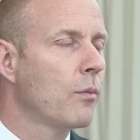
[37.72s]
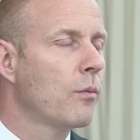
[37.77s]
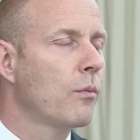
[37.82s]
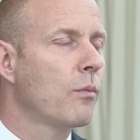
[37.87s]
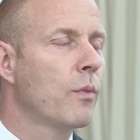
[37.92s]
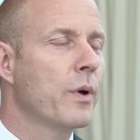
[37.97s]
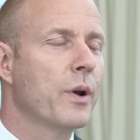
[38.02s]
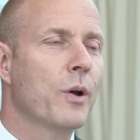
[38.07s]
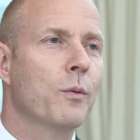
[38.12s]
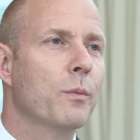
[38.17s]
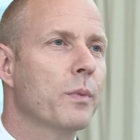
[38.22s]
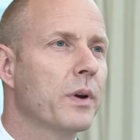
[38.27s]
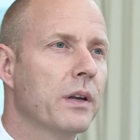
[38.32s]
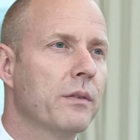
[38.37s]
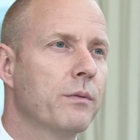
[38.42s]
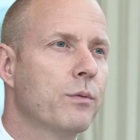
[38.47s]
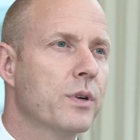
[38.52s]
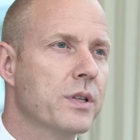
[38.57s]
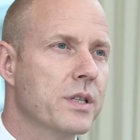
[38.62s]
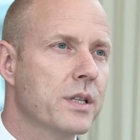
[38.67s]
We don't
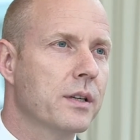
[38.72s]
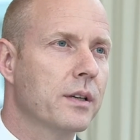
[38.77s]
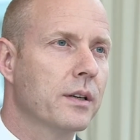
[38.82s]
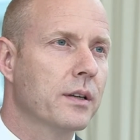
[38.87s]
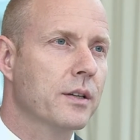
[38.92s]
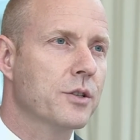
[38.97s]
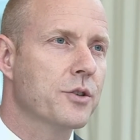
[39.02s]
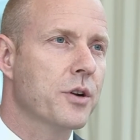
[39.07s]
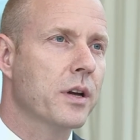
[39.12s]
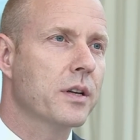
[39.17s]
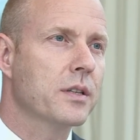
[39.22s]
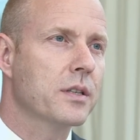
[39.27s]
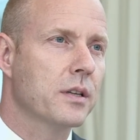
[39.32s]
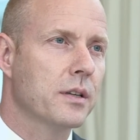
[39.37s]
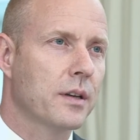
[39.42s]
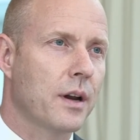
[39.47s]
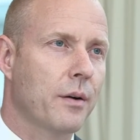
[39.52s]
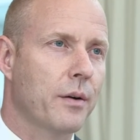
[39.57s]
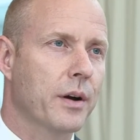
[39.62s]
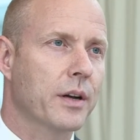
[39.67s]
believe we're seeing a change in
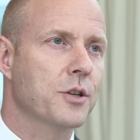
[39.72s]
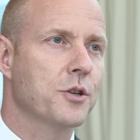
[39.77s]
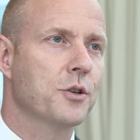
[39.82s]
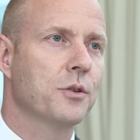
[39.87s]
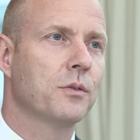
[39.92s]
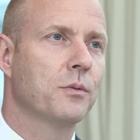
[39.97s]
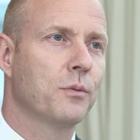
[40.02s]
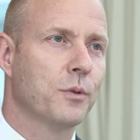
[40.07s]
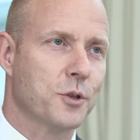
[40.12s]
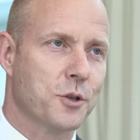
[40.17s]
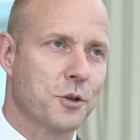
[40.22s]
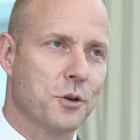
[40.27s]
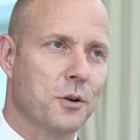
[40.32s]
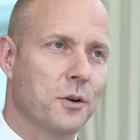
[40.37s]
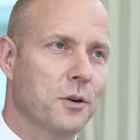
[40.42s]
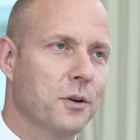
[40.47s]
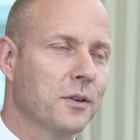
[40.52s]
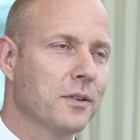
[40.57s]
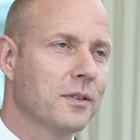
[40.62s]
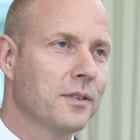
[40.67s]
direction. We
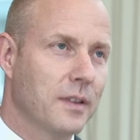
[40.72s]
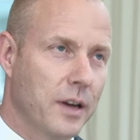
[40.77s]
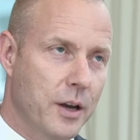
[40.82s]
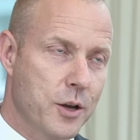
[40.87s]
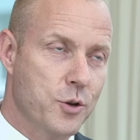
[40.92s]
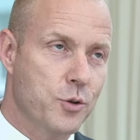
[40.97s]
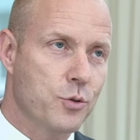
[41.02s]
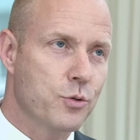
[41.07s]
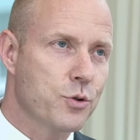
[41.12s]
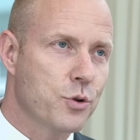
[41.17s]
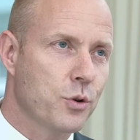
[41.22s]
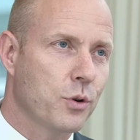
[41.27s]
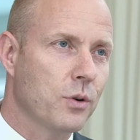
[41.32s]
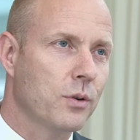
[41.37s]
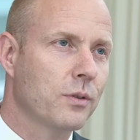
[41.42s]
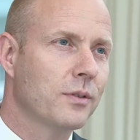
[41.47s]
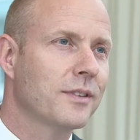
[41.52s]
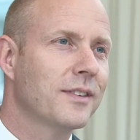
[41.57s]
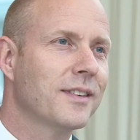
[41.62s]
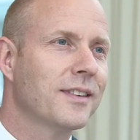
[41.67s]
saw a usual
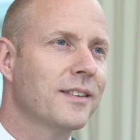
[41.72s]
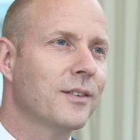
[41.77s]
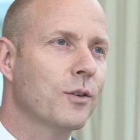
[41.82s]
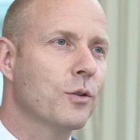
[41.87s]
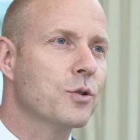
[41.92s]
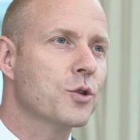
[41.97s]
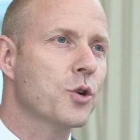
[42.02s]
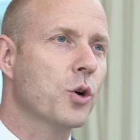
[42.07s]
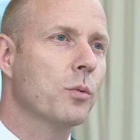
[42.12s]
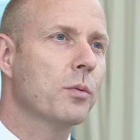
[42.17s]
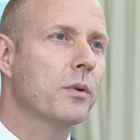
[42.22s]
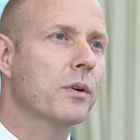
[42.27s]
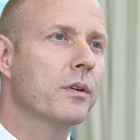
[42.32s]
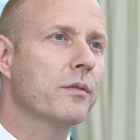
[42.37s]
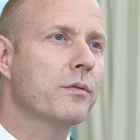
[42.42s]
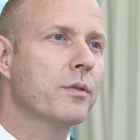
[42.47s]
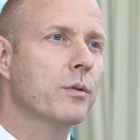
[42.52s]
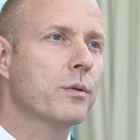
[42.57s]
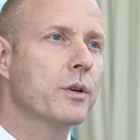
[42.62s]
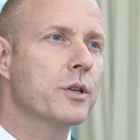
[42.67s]
October,
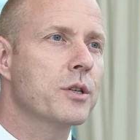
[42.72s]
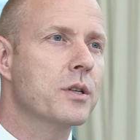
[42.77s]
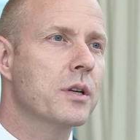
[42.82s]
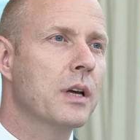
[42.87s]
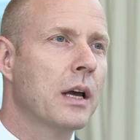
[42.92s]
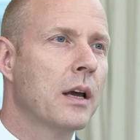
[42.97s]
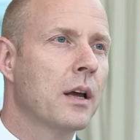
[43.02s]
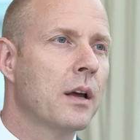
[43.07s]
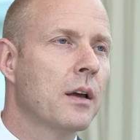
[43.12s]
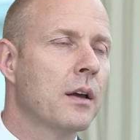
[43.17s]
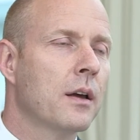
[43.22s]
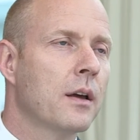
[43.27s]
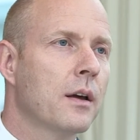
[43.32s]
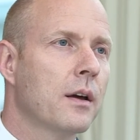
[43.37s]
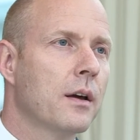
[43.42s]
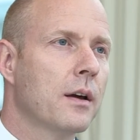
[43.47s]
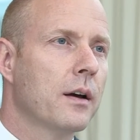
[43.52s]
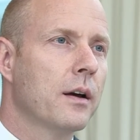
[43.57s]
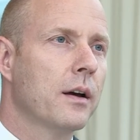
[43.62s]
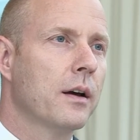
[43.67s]
if you wish,
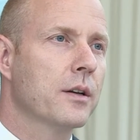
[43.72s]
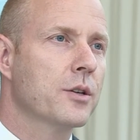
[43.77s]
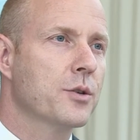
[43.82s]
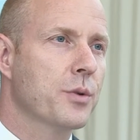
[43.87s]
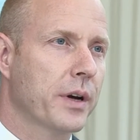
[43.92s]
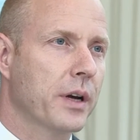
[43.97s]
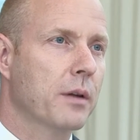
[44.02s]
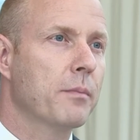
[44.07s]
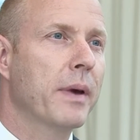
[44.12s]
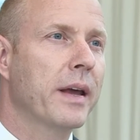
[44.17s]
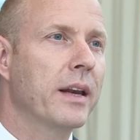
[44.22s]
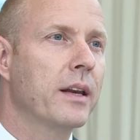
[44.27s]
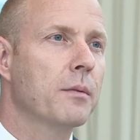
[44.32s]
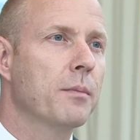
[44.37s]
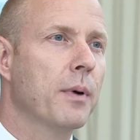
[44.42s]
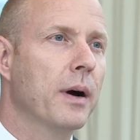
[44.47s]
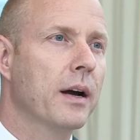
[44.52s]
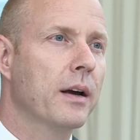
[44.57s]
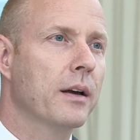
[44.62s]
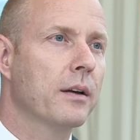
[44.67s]
triggered mainly
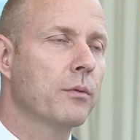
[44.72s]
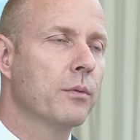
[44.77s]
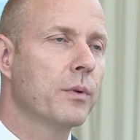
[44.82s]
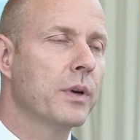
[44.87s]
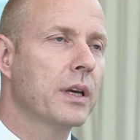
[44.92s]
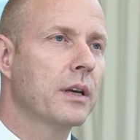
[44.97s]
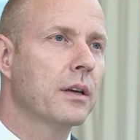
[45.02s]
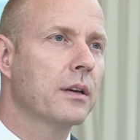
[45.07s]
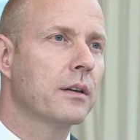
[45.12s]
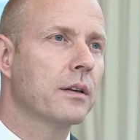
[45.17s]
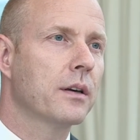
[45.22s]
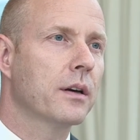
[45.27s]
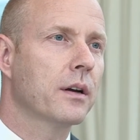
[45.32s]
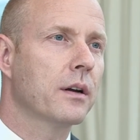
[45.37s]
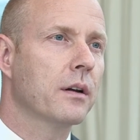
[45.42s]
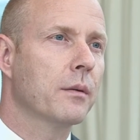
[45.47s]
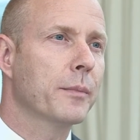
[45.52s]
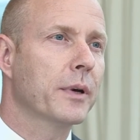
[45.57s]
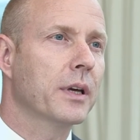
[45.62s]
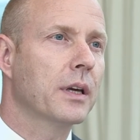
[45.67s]
by weak
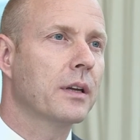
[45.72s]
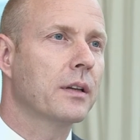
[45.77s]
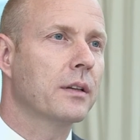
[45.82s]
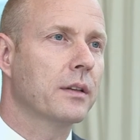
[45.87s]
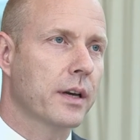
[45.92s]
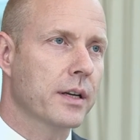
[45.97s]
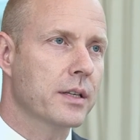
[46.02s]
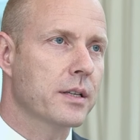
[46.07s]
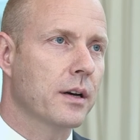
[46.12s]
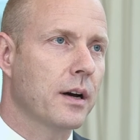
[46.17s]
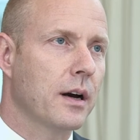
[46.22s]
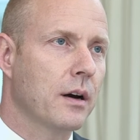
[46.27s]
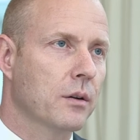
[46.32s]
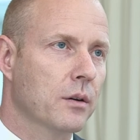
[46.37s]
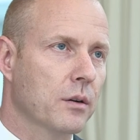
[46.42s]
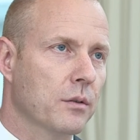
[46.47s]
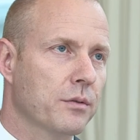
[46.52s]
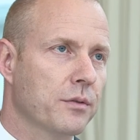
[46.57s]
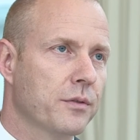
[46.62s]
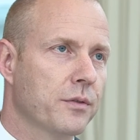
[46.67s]
economic data out
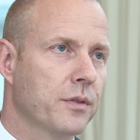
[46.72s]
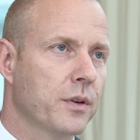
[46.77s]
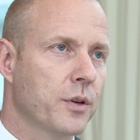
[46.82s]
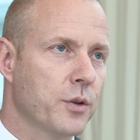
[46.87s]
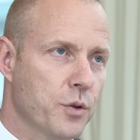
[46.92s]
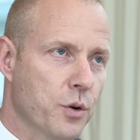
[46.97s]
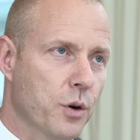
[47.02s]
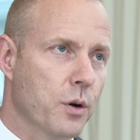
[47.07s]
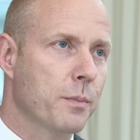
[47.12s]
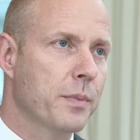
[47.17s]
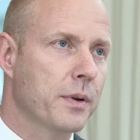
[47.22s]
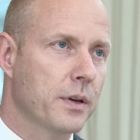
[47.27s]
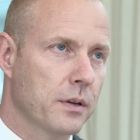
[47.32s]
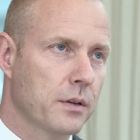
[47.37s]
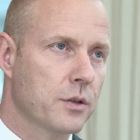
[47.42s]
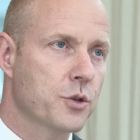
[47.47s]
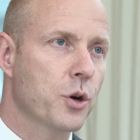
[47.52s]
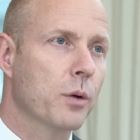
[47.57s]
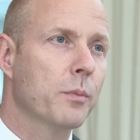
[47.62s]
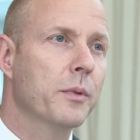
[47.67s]
of Europe,
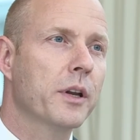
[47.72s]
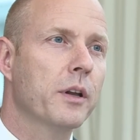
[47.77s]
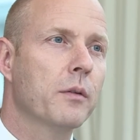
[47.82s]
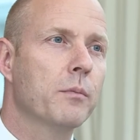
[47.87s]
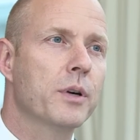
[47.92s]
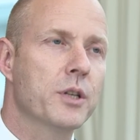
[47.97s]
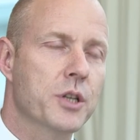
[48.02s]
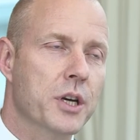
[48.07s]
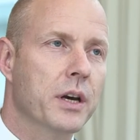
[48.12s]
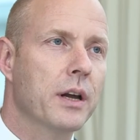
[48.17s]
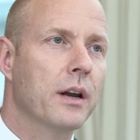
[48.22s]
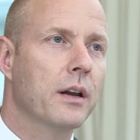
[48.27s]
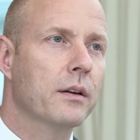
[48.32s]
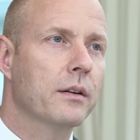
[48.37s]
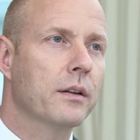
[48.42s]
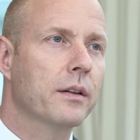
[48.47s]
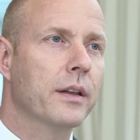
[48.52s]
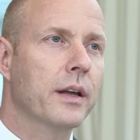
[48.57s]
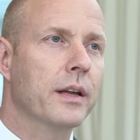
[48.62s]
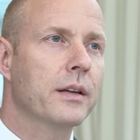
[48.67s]
Germany in particular,
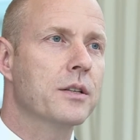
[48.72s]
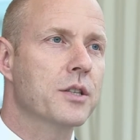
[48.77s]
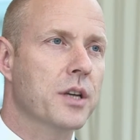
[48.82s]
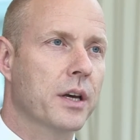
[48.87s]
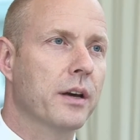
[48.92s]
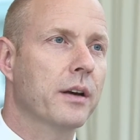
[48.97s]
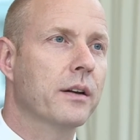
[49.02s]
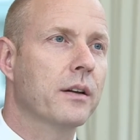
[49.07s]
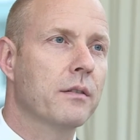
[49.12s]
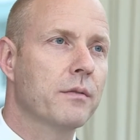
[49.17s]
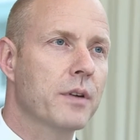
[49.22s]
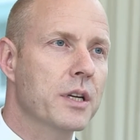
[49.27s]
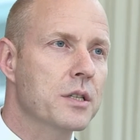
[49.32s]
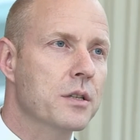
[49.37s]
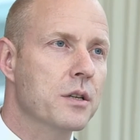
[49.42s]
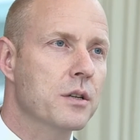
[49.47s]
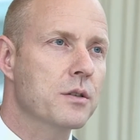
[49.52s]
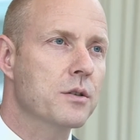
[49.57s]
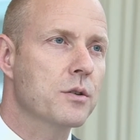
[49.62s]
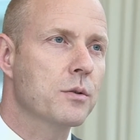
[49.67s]
and that scared
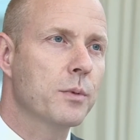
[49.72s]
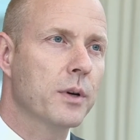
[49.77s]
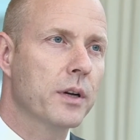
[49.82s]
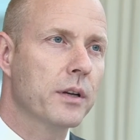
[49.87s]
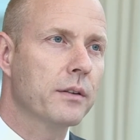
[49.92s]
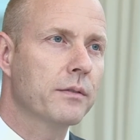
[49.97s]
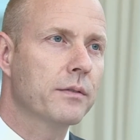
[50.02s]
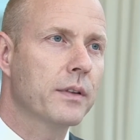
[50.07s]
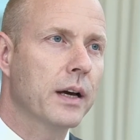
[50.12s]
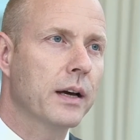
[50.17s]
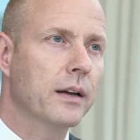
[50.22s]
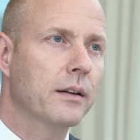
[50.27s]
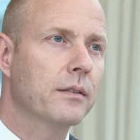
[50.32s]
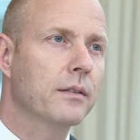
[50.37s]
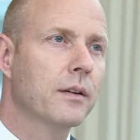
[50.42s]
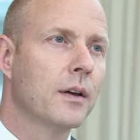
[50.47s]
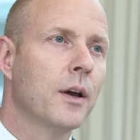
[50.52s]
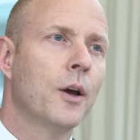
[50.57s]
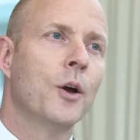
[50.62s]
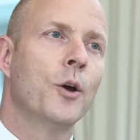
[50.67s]
investors to believe that
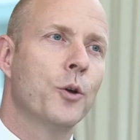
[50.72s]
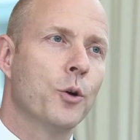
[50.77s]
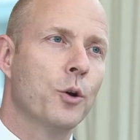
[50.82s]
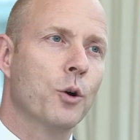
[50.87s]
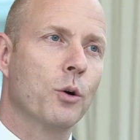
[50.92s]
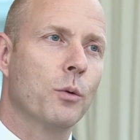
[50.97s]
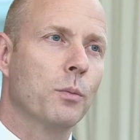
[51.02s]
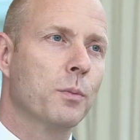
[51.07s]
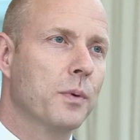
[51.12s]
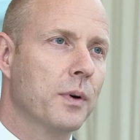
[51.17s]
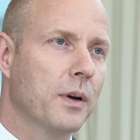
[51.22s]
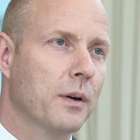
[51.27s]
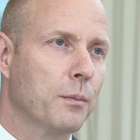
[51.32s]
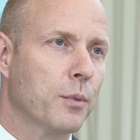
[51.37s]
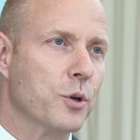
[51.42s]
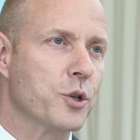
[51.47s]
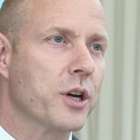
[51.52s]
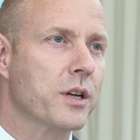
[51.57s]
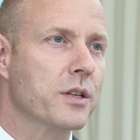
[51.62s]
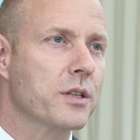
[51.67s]
Europe
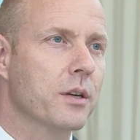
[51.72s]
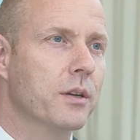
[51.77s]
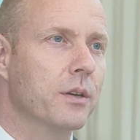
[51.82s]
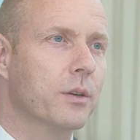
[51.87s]
potentially